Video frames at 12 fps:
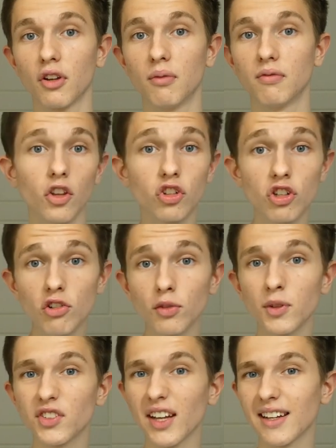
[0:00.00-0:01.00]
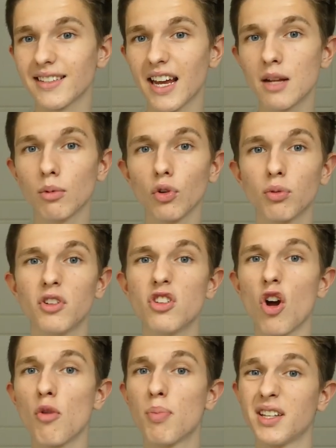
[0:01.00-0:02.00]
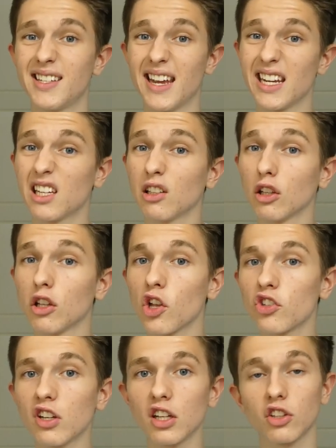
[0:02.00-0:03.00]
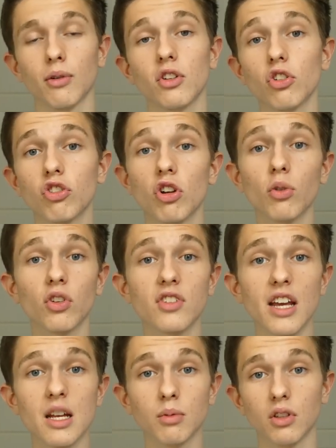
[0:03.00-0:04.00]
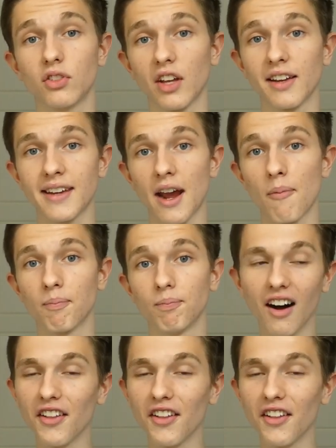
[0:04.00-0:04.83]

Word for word: to. The students were sat at tables with no particular logic, so I just chose a table and sat down.